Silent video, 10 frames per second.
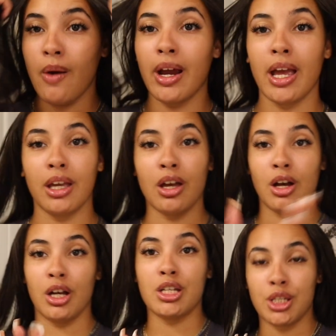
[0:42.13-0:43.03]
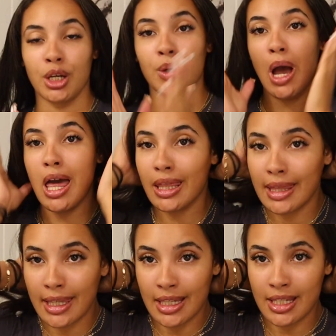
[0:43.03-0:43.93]
right, hey y'all. So
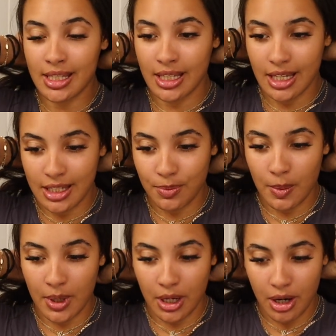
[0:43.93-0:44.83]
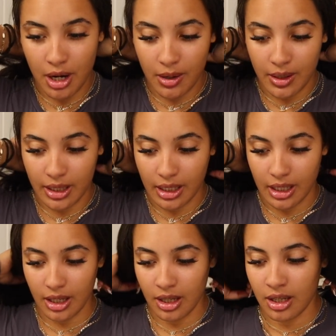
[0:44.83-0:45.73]
this is what we're
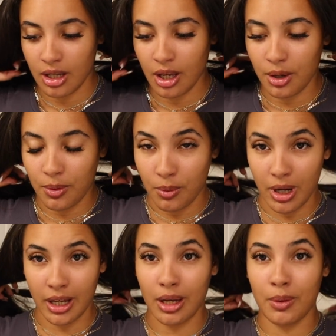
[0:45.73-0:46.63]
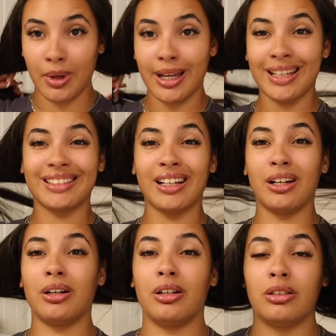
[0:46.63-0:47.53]
currently working with.
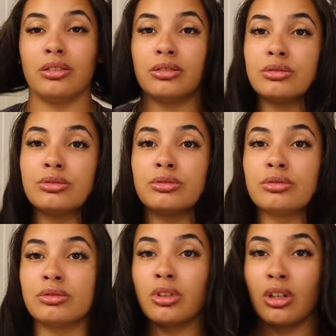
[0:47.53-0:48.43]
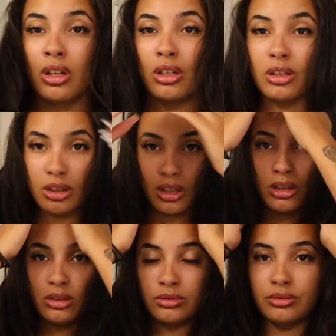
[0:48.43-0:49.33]
Oh,
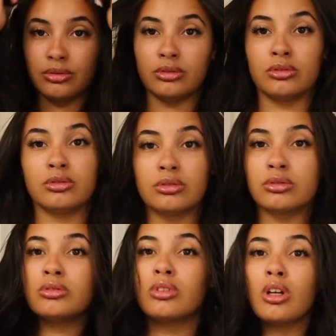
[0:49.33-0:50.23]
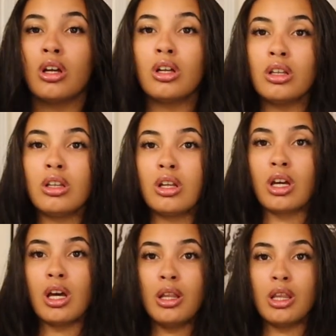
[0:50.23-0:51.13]
y'all, look
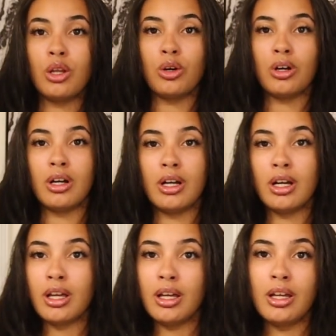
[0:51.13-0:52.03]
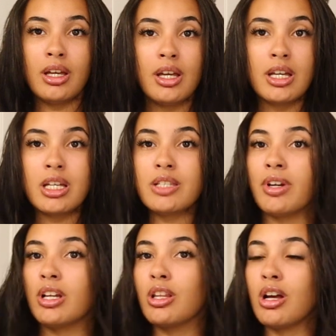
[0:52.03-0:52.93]
how long. It's
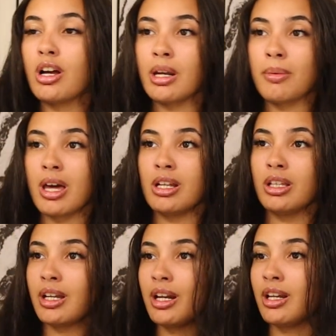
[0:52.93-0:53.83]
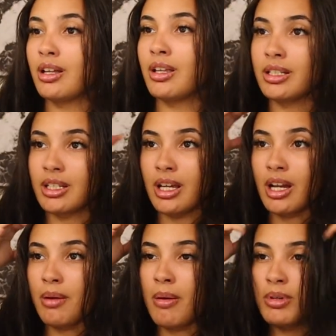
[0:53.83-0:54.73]
very long, and I'm kind of looking at it now like, dang,
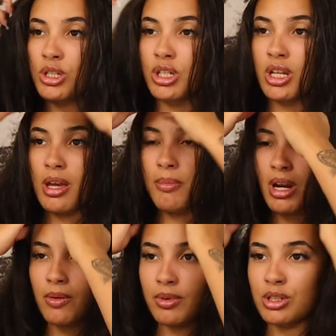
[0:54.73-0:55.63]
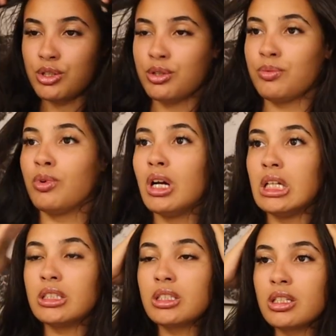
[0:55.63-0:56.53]
I probably shouldn't, but I really do
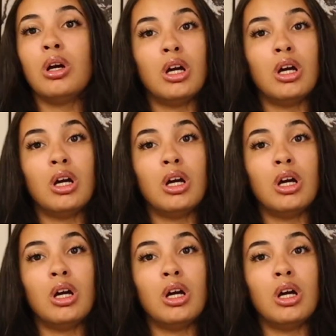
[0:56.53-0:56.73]
want